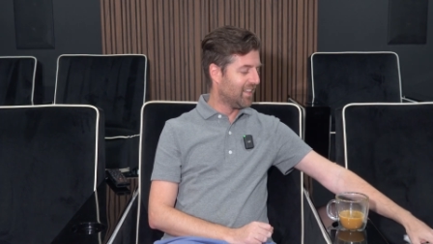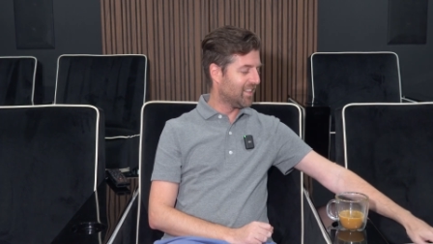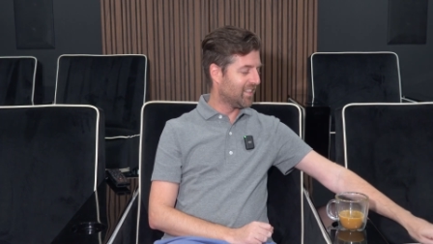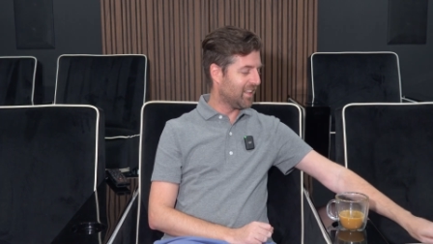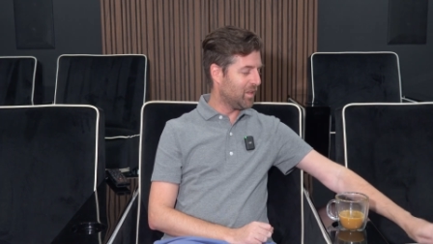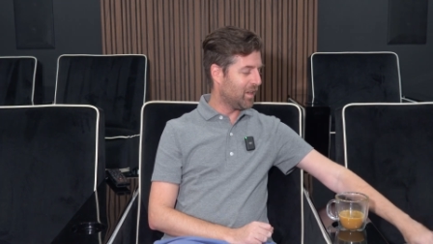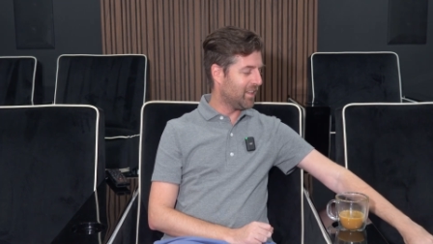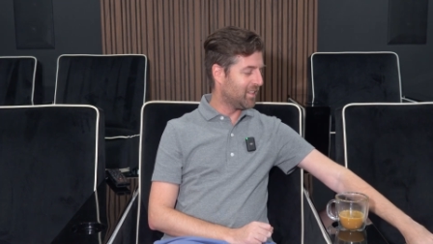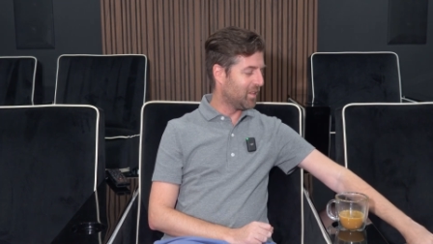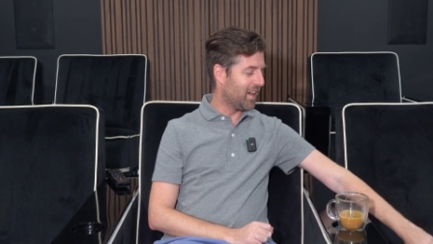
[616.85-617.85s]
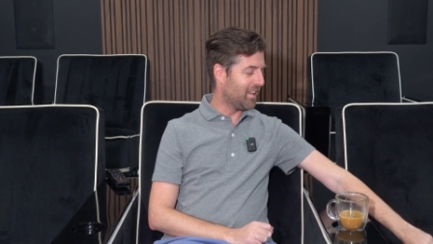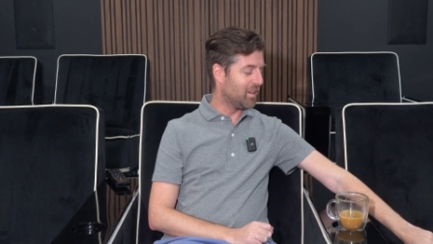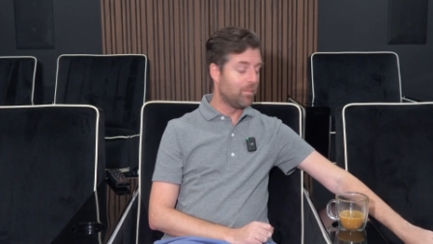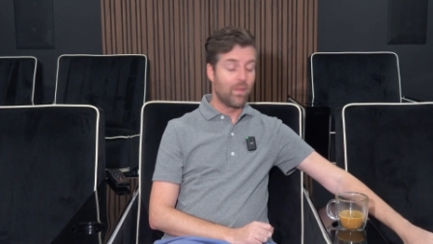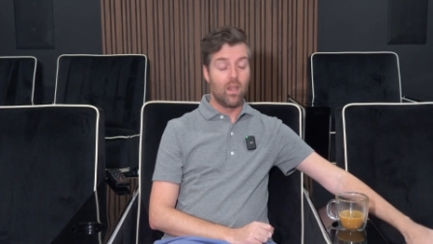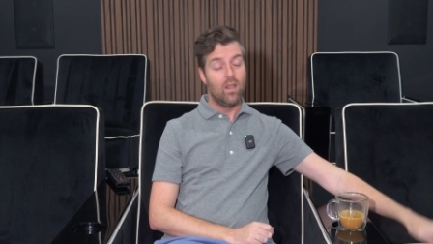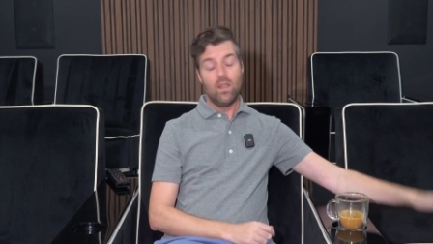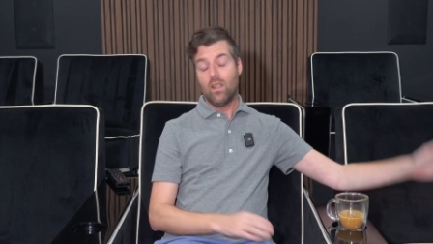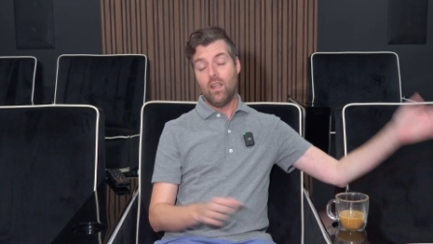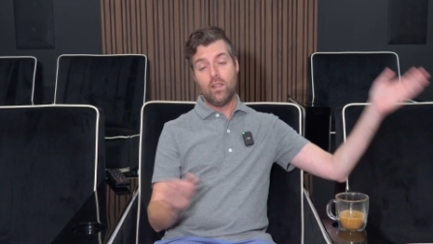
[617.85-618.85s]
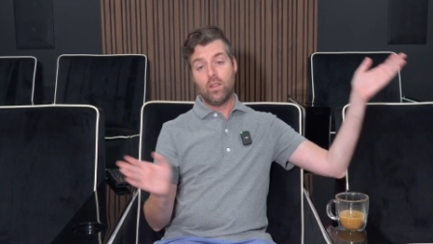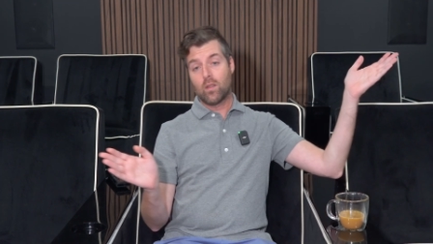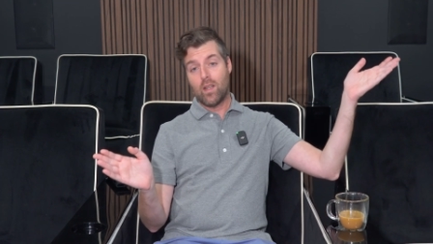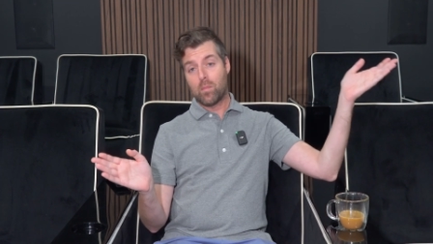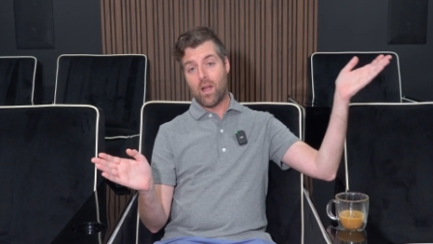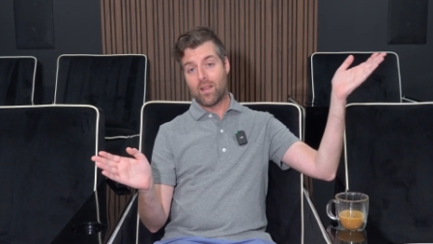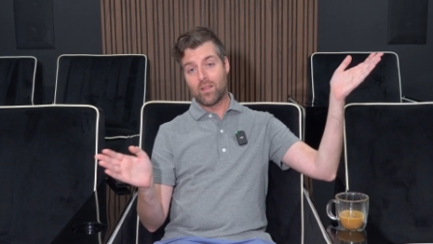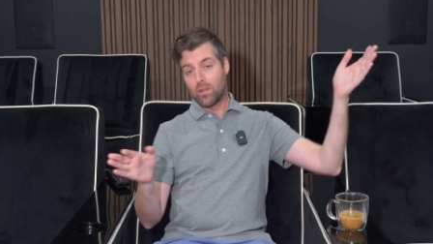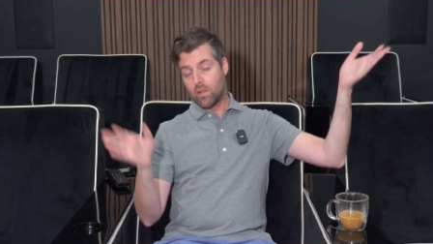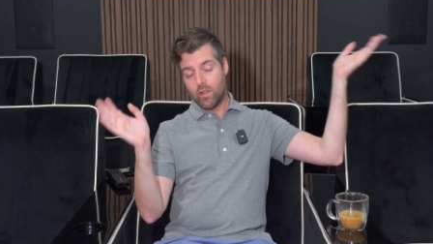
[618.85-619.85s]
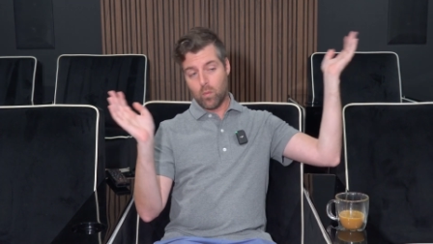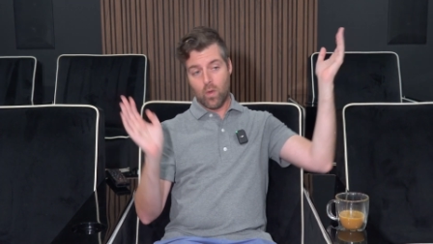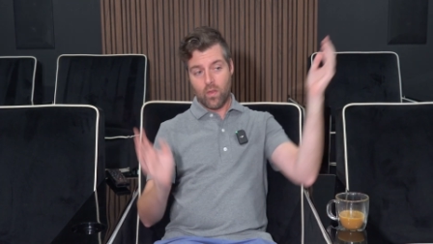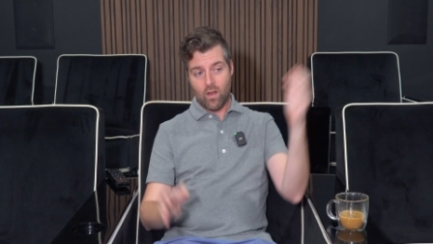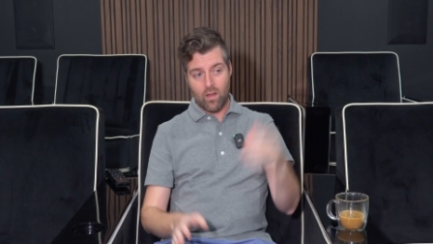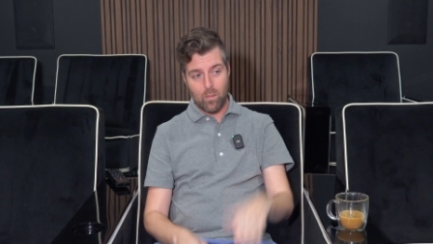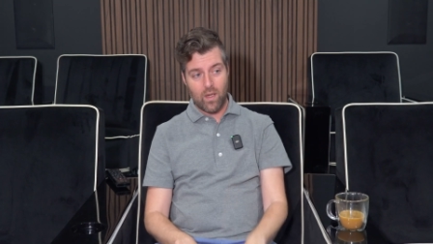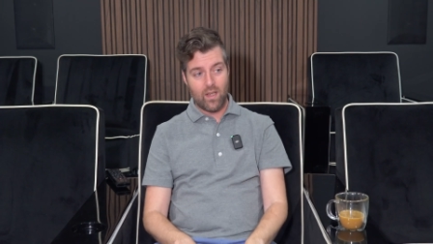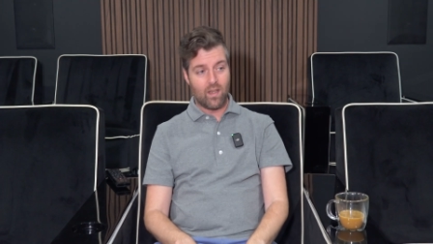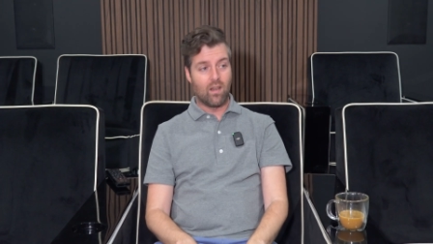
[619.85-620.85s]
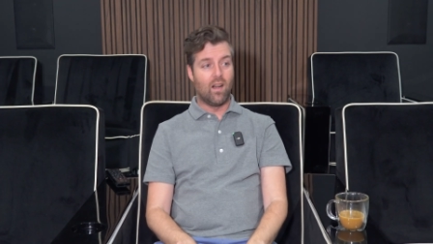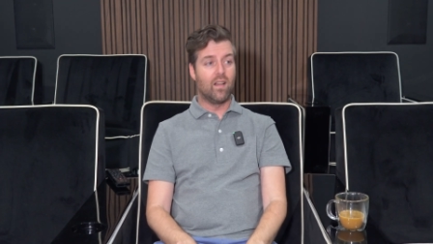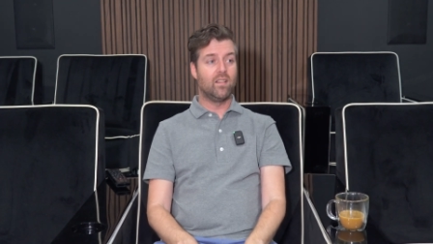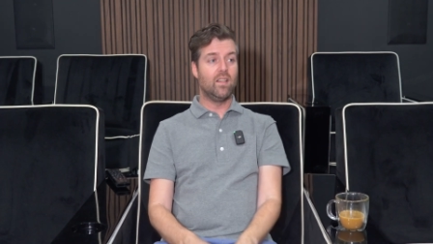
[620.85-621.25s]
Just like you guys don't either. It's a great processor. It's worth all the money it costs.